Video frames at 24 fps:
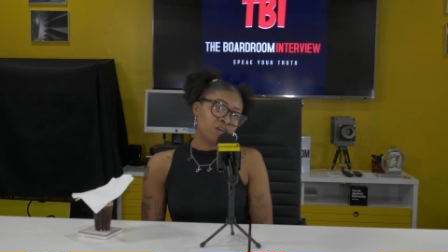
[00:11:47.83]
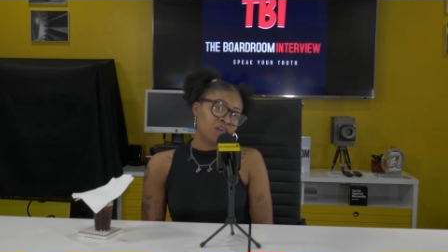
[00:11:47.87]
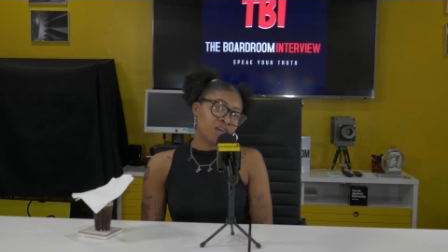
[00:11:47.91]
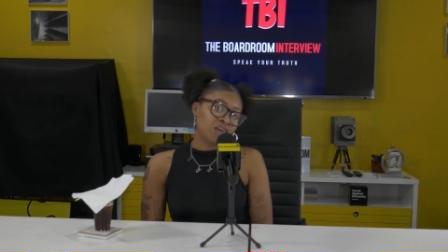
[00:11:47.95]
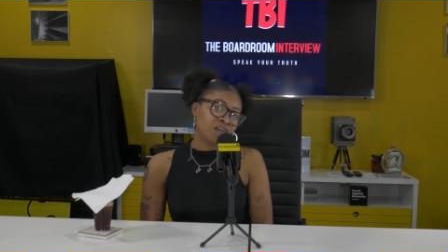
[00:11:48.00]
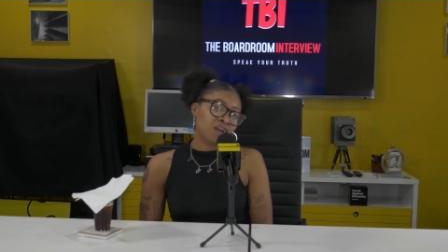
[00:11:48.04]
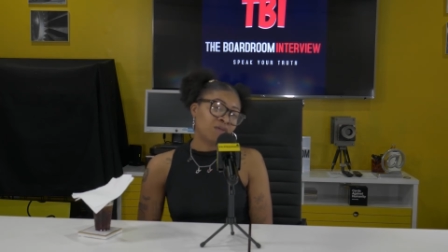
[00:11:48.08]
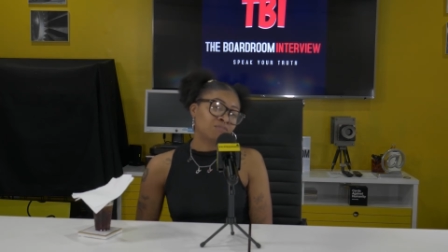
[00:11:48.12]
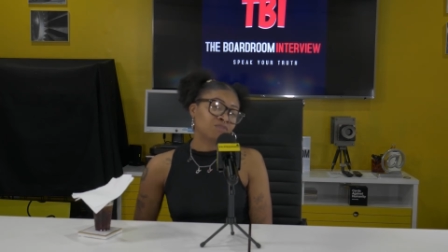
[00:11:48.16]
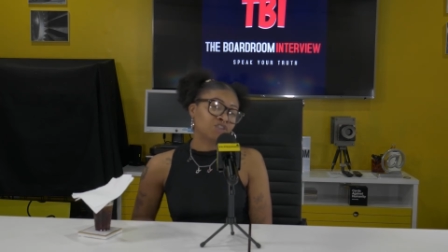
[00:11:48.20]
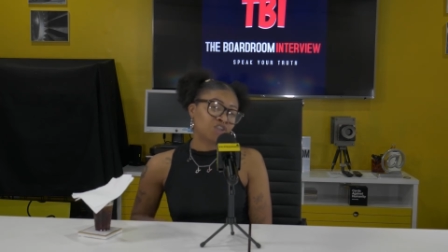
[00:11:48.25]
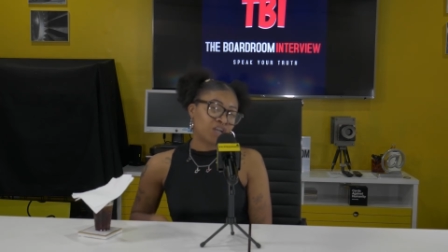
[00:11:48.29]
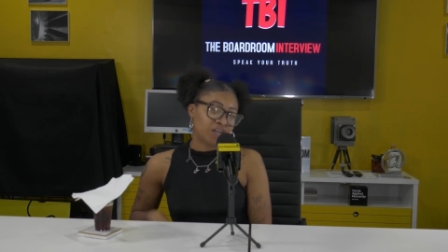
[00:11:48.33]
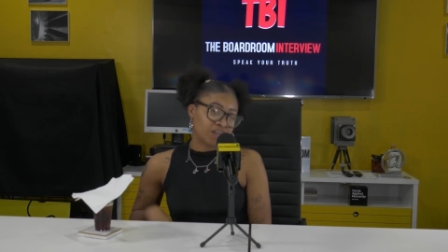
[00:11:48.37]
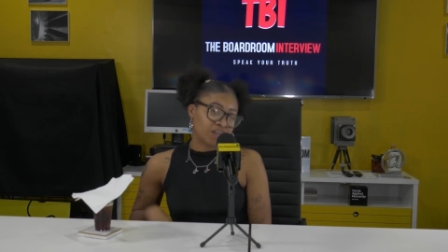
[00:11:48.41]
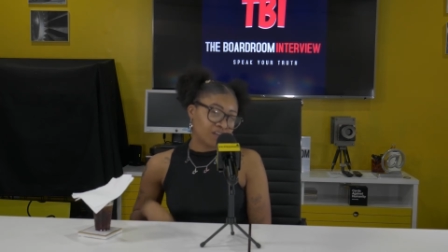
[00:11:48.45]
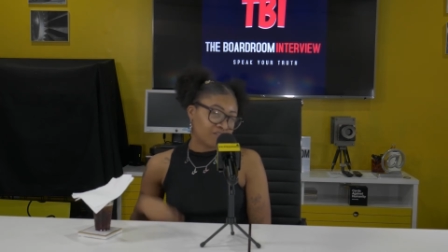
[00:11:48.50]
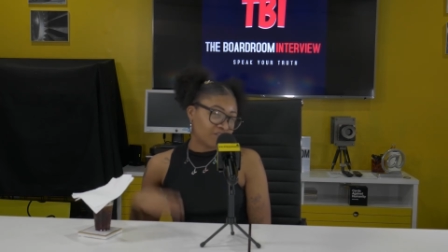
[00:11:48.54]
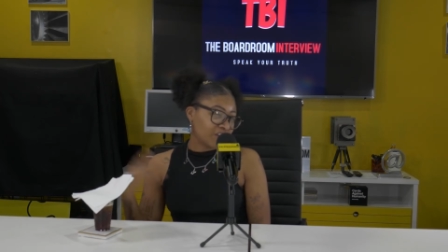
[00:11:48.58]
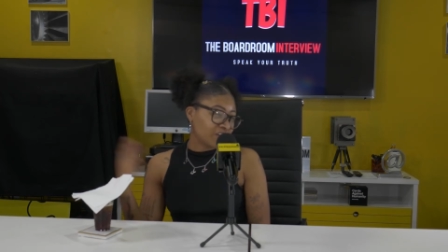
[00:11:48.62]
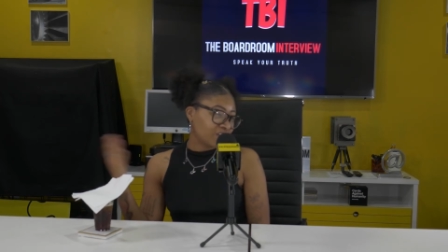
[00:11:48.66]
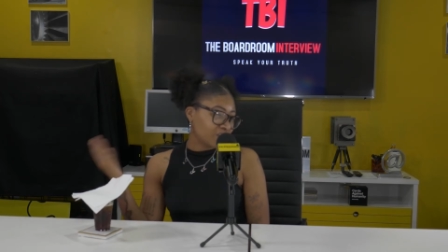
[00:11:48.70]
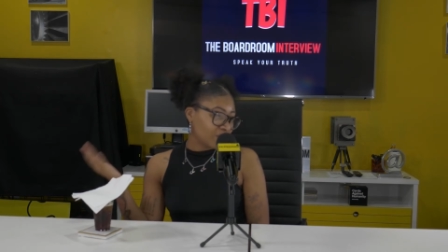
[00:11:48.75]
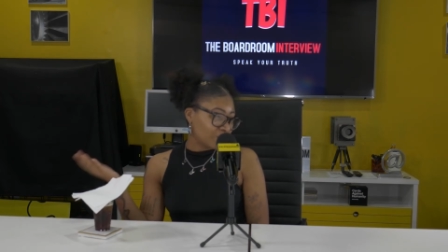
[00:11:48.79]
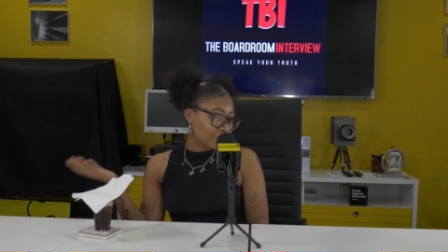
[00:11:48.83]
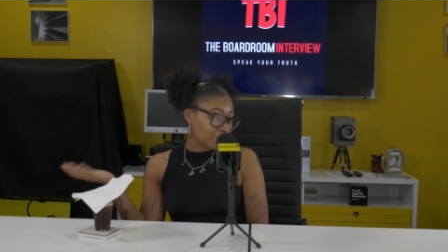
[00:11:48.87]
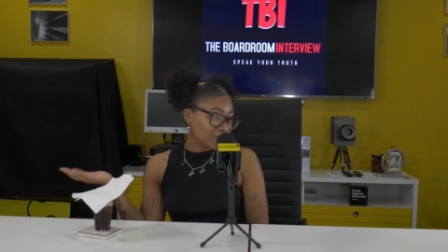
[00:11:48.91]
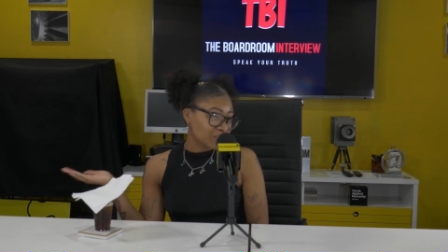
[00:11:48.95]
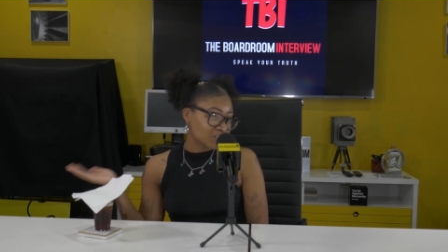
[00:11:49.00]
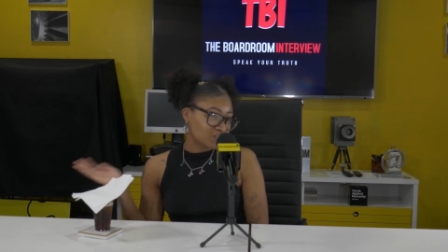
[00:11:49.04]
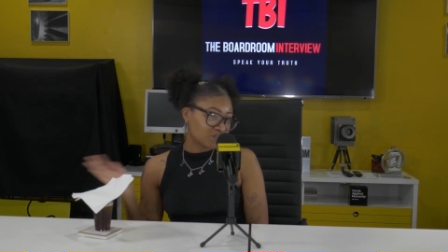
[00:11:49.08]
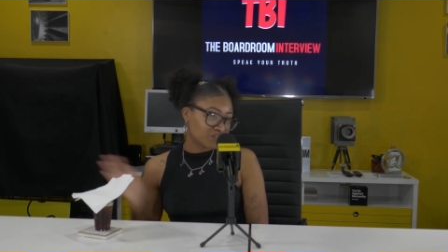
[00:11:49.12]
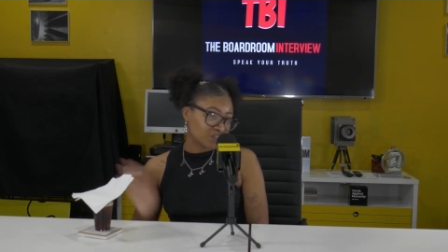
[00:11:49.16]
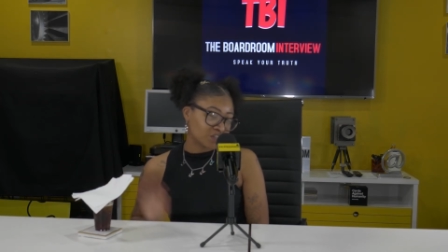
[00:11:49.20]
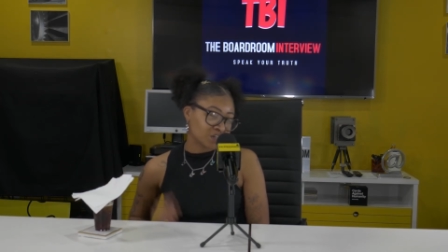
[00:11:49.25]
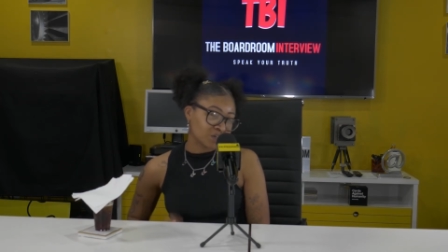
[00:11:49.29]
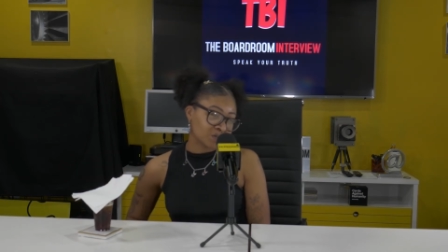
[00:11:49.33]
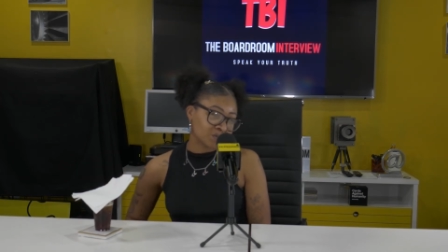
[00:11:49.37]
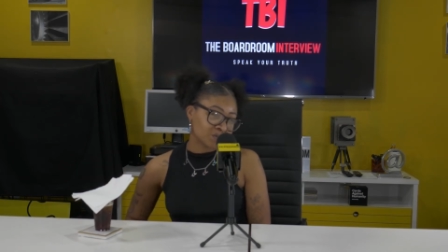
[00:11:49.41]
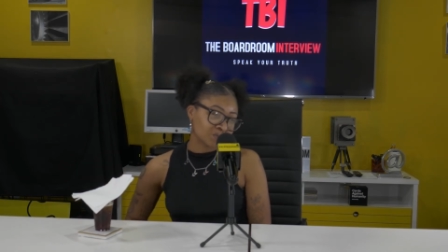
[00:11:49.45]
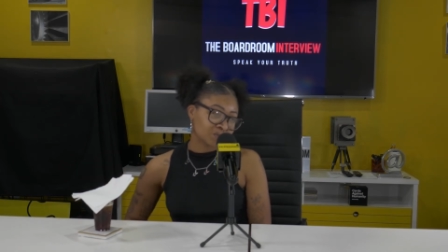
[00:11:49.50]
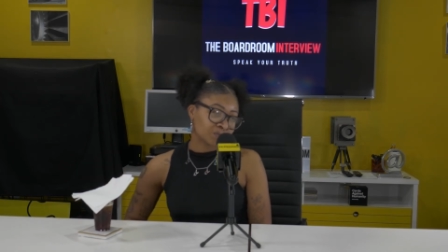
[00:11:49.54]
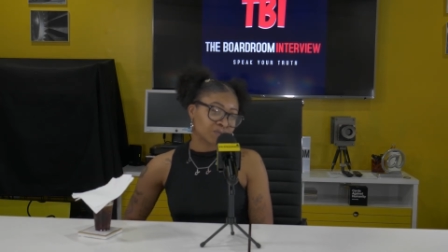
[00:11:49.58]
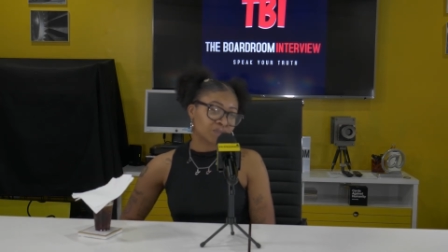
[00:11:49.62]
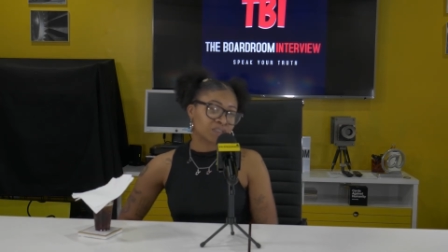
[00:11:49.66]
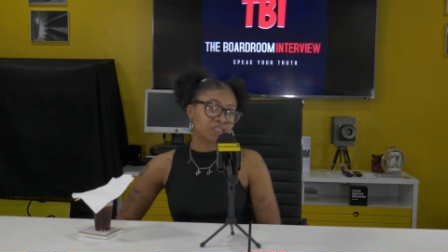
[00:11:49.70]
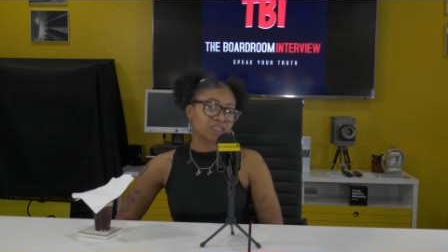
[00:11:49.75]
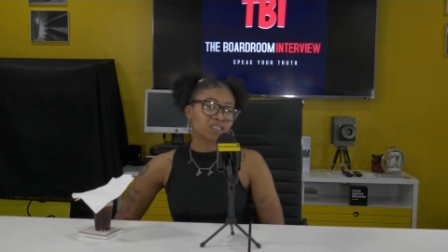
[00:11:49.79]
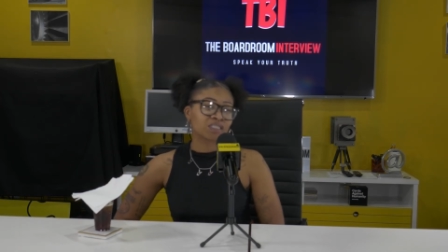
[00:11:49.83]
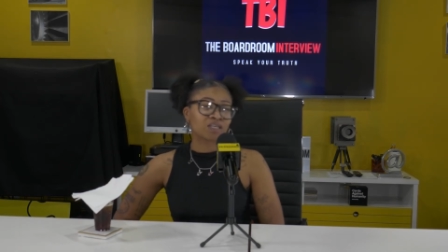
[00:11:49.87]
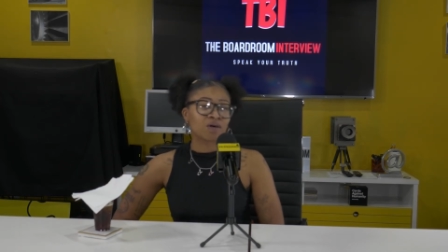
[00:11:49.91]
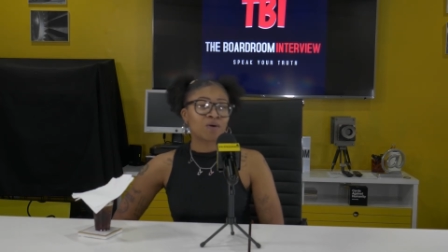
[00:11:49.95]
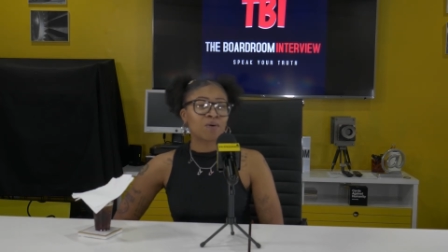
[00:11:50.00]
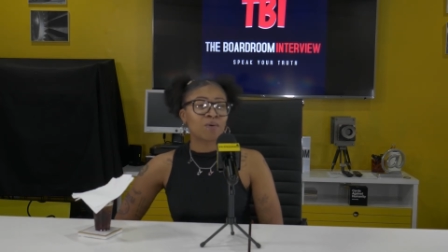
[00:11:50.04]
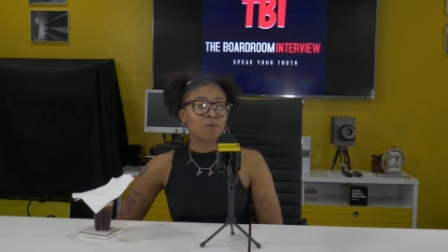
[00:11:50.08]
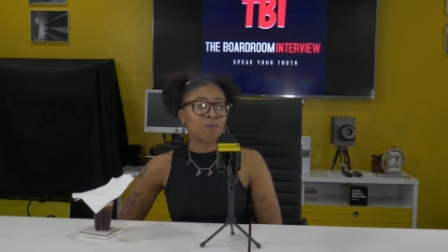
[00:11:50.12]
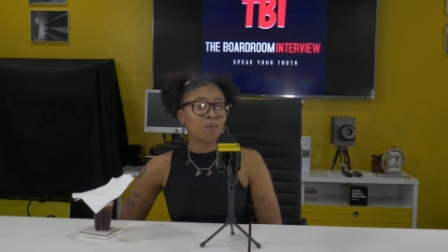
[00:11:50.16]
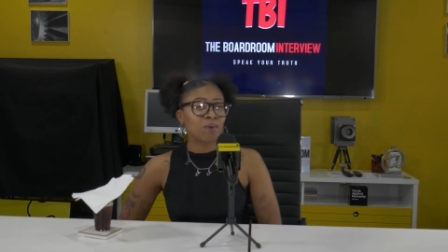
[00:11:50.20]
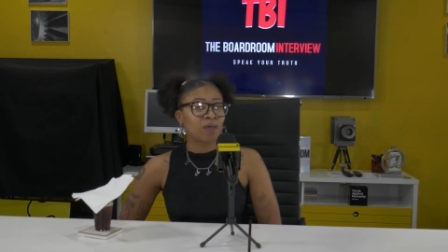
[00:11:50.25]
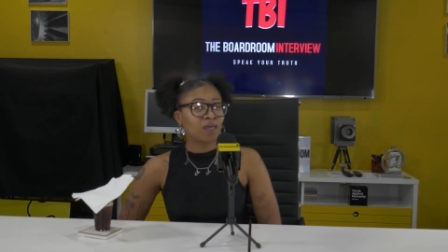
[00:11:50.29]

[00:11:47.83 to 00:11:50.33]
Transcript: and I'm trying to find networks for those. So